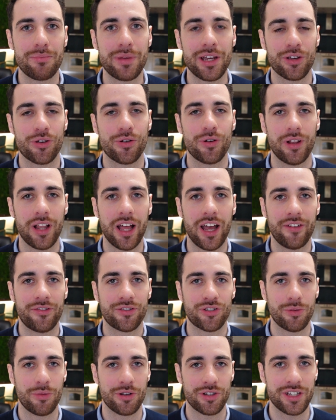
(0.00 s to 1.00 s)
make your life
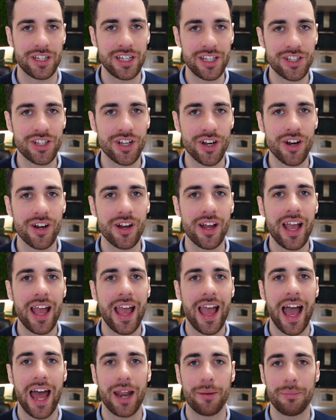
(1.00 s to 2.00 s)
so much easier
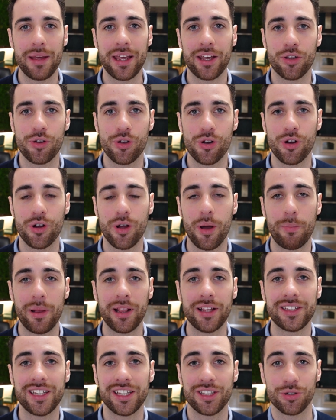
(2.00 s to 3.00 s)
and make your
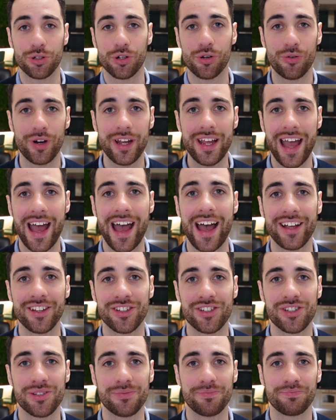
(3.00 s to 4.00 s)
ability to create
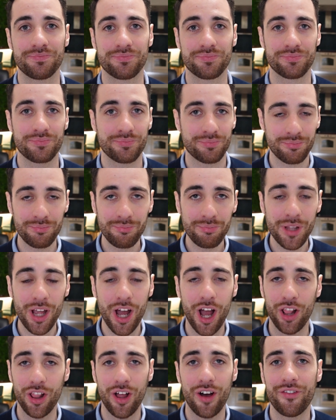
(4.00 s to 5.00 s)
ads
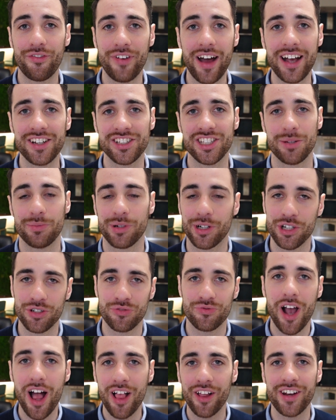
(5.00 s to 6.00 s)
a lot faster,
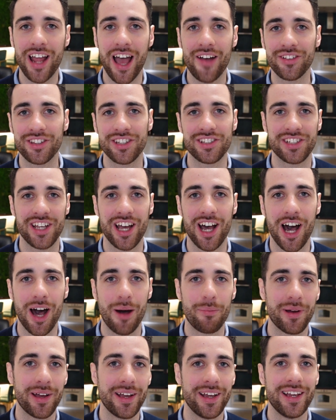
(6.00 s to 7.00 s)
because rather than having to set
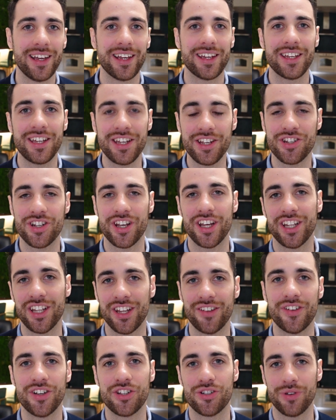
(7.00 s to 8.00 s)
up each
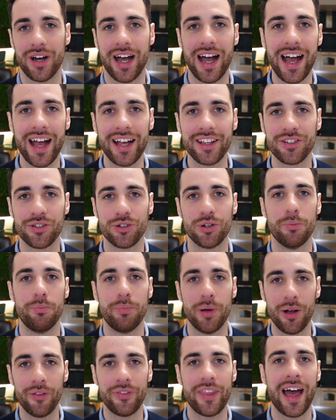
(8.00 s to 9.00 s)
individual ad,
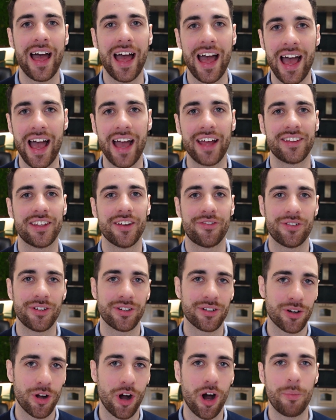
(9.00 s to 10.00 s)
build that ad,
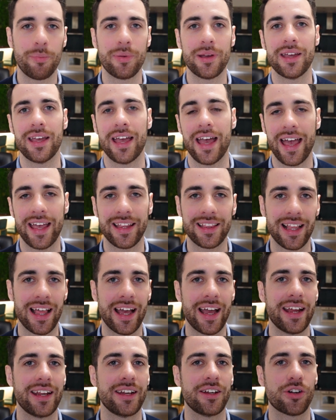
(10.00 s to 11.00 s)
different copy,
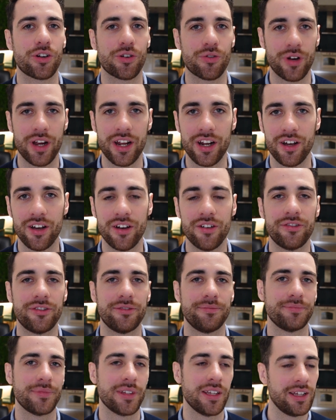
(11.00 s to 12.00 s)
headline, creative,
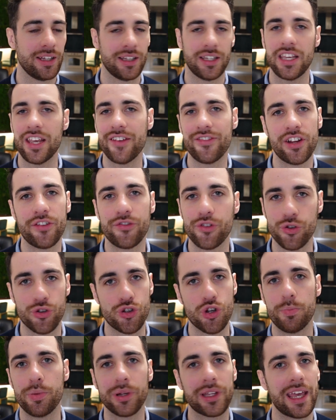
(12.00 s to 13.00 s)
even if you're
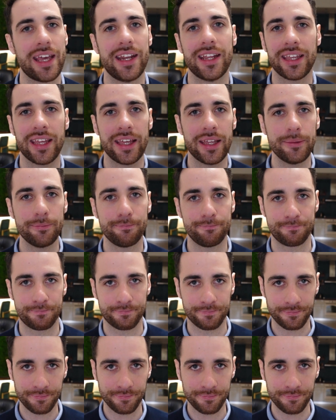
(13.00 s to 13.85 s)
duplicating it,